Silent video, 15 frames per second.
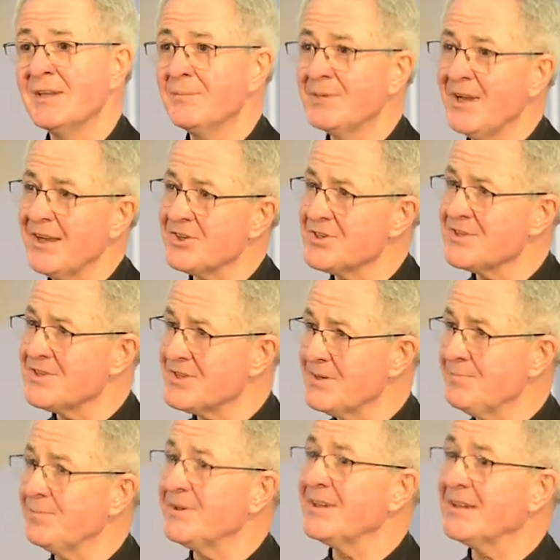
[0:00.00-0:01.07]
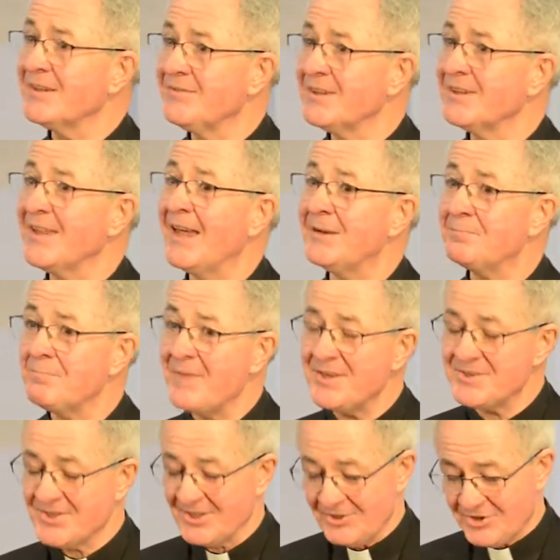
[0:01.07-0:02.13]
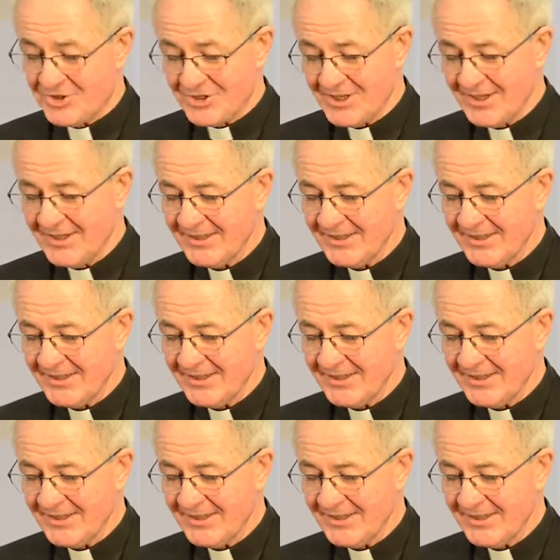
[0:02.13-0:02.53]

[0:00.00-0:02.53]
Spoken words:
But actually simply giving that message